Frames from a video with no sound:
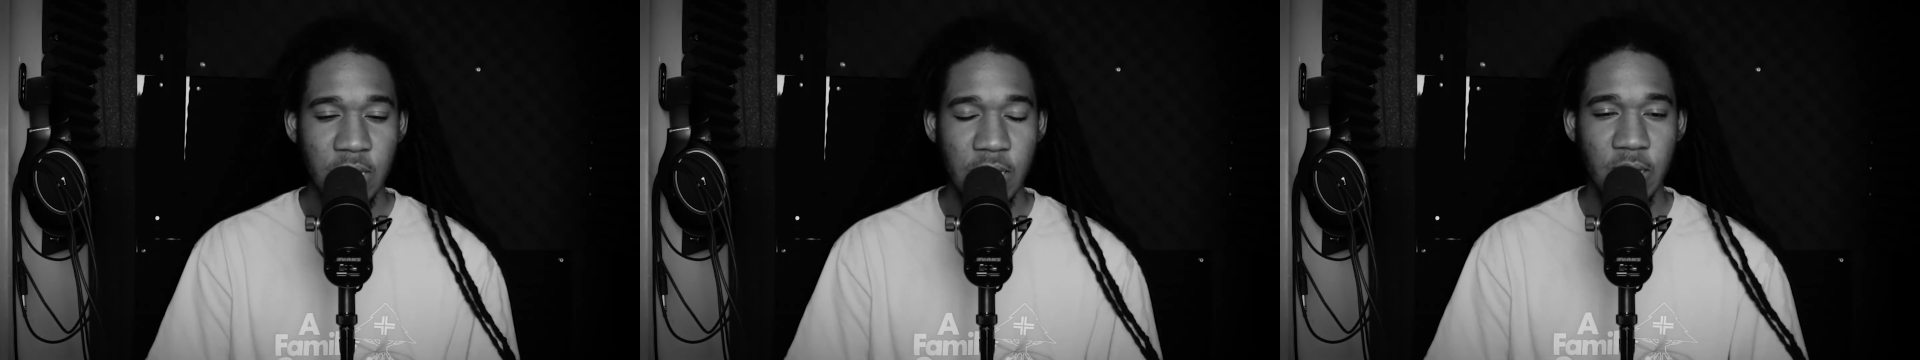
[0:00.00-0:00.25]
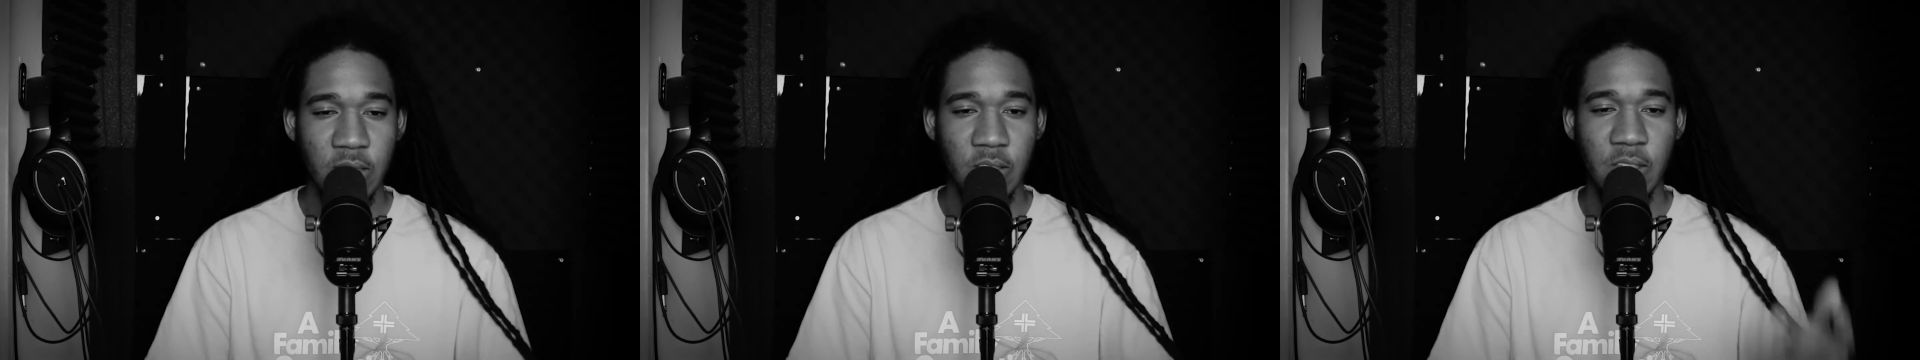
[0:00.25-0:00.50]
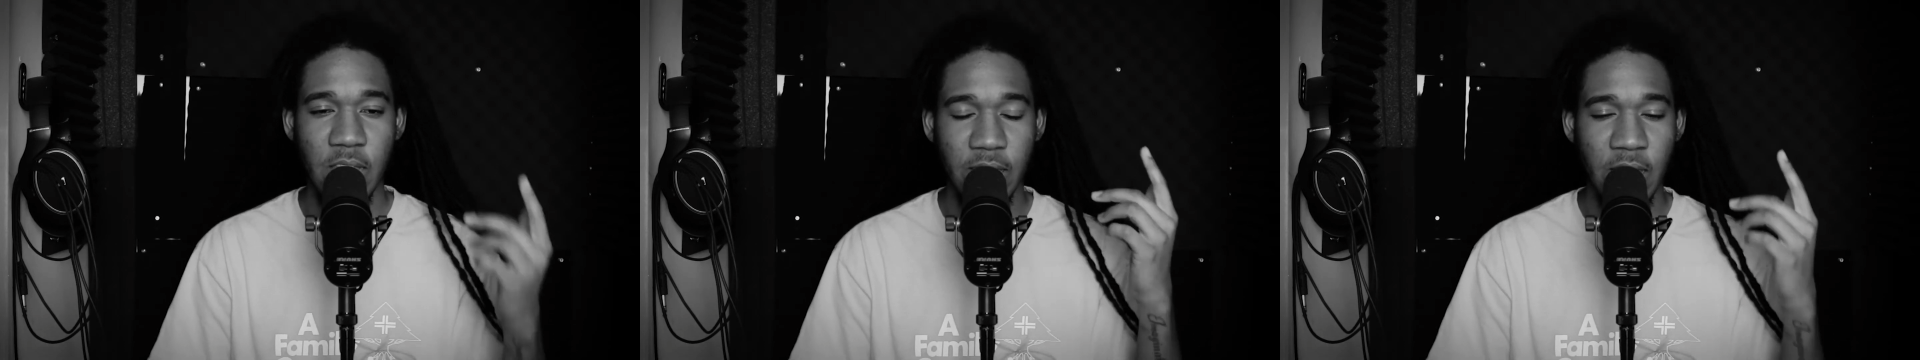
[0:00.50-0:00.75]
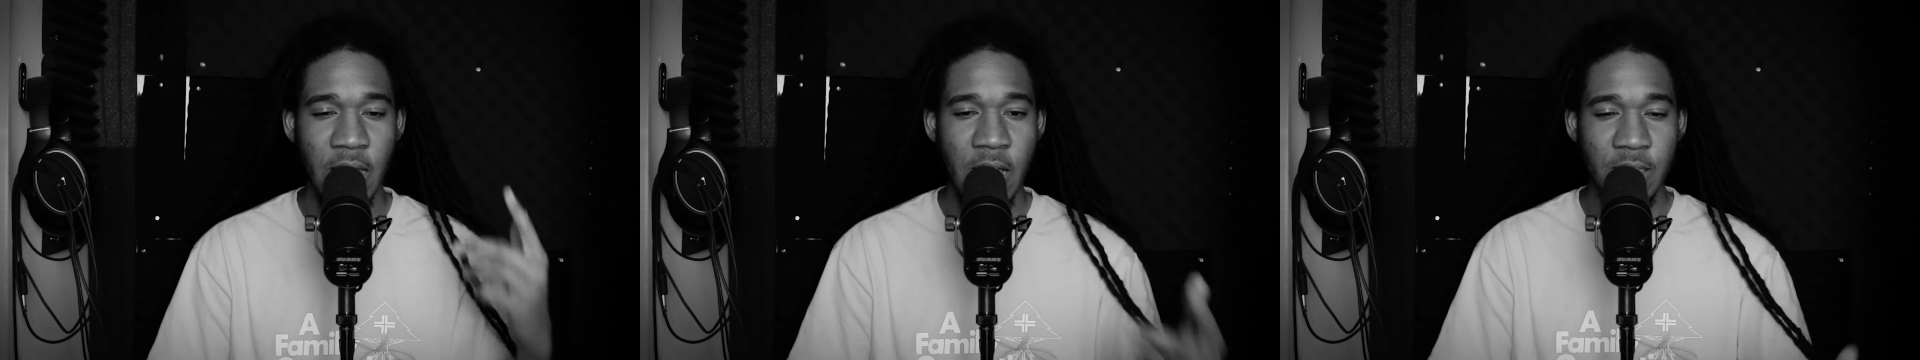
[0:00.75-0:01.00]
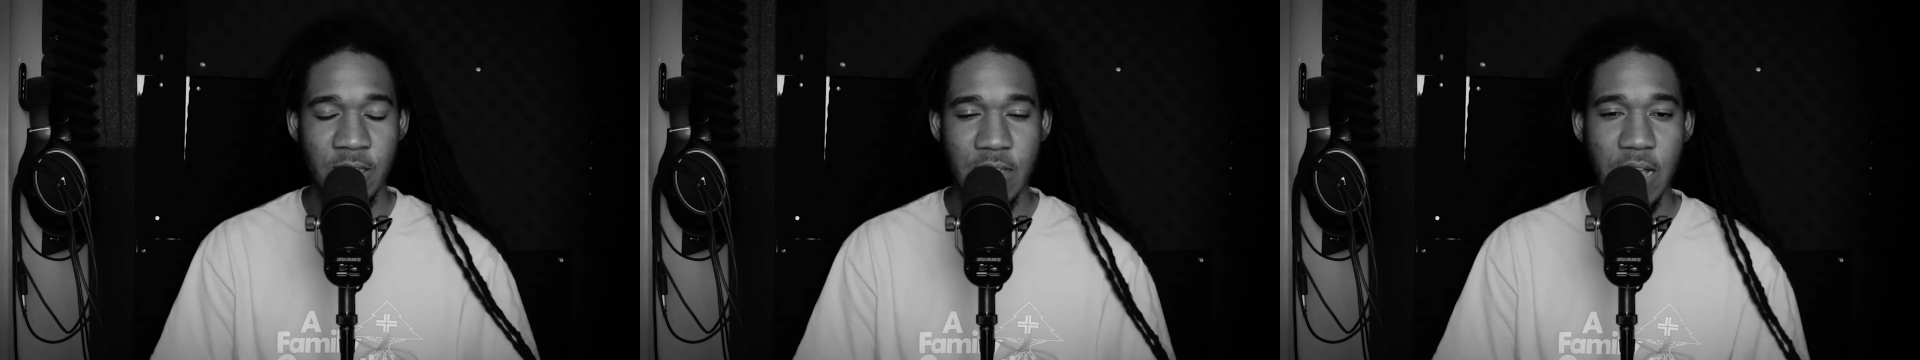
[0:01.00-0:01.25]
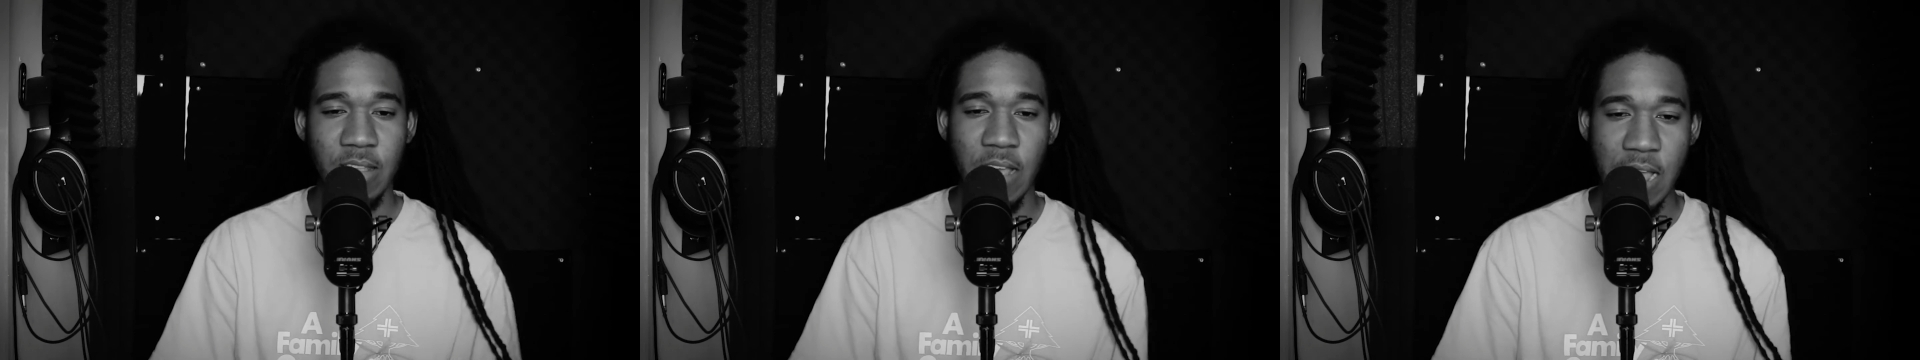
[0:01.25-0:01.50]
niggas is taking hella
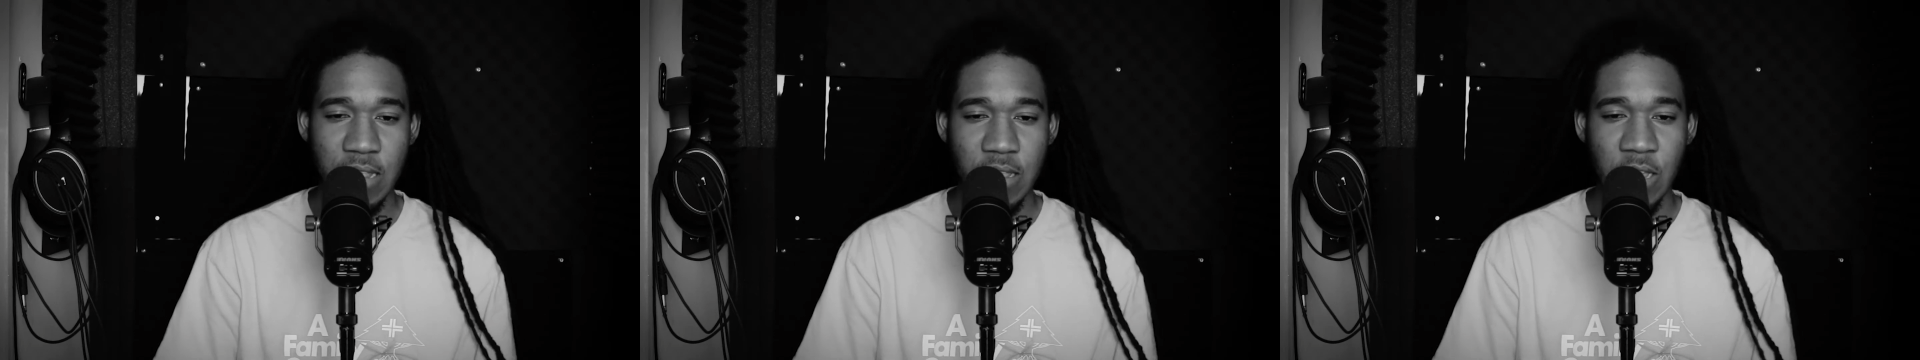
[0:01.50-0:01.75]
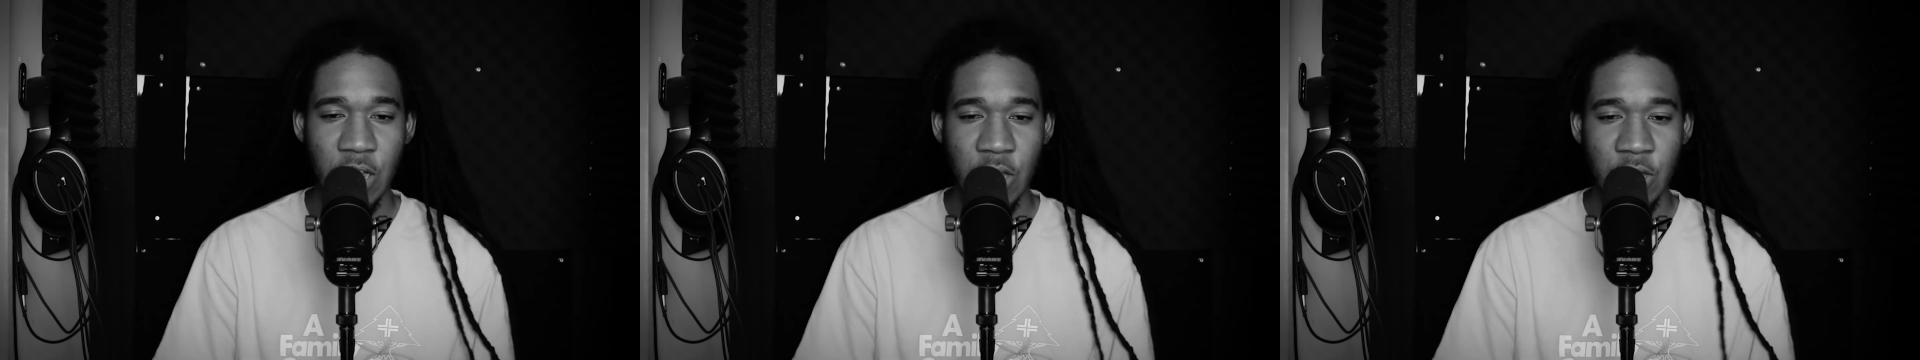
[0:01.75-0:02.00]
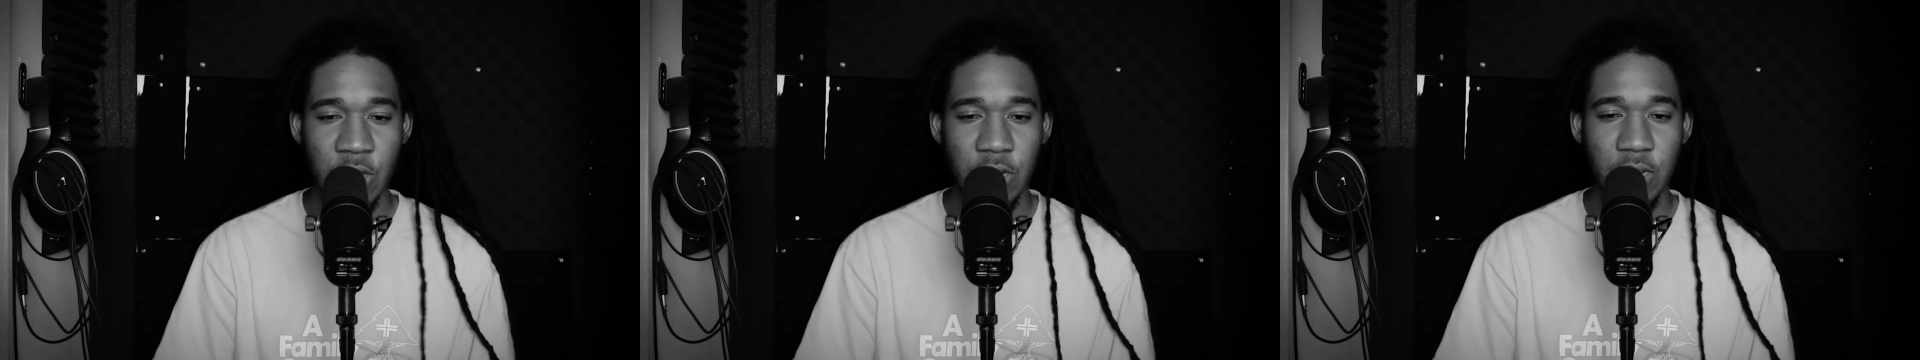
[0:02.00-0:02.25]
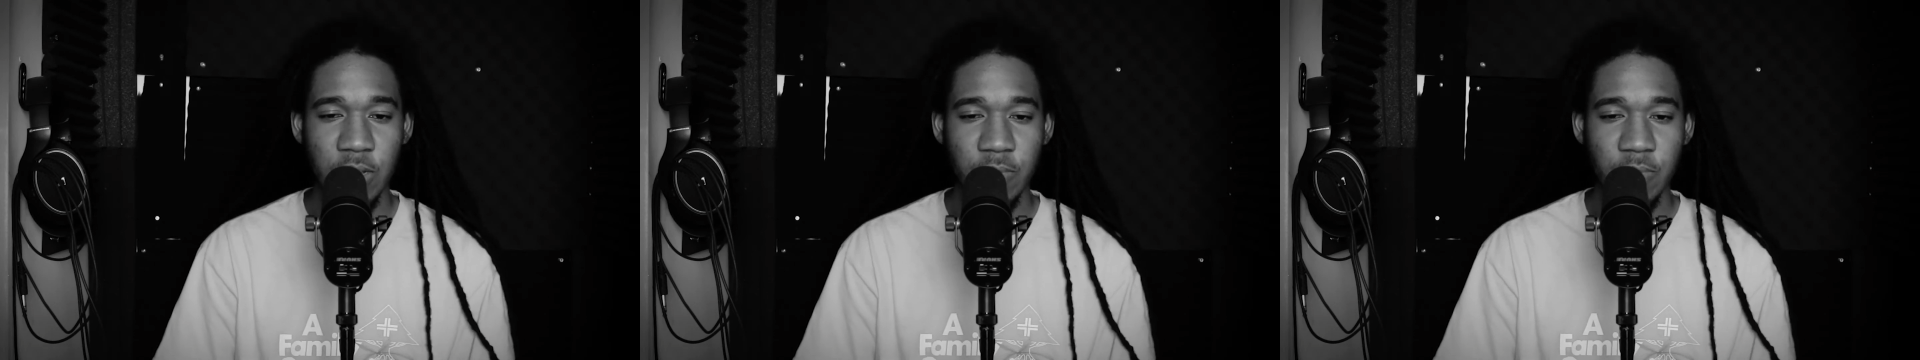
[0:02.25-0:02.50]
shots of 1800.